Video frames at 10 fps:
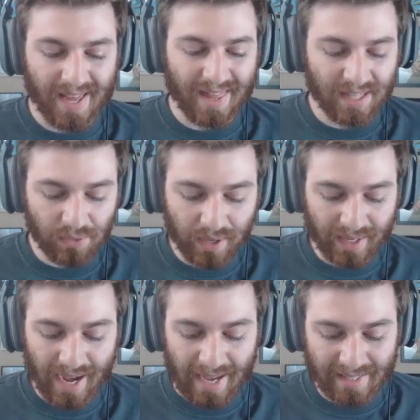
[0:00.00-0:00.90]
This
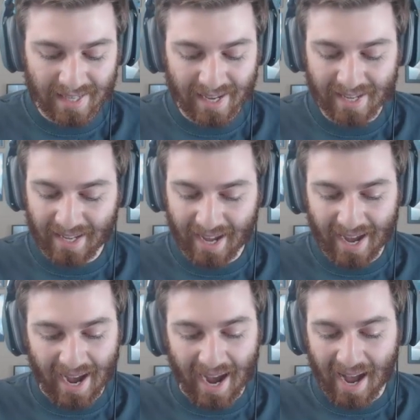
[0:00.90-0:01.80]
one, guys,
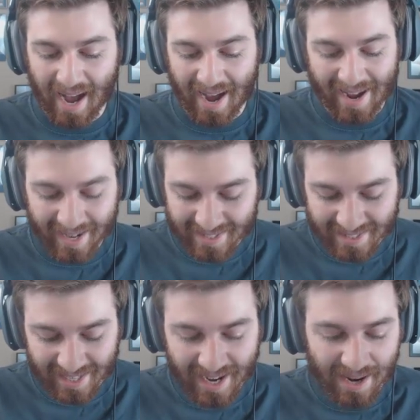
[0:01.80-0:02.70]
I hate to
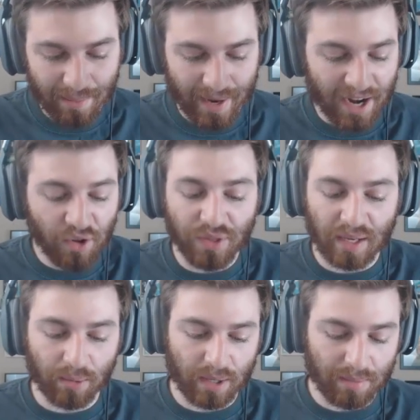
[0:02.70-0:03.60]
say it, but I don't
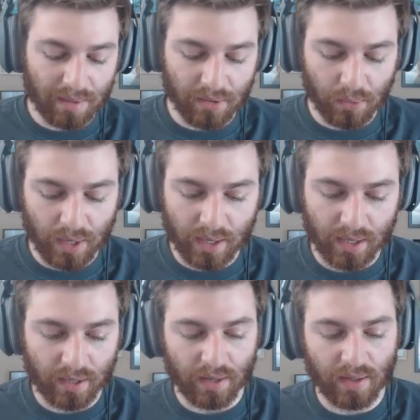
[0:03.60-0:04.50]
think we're gonna be able to win here.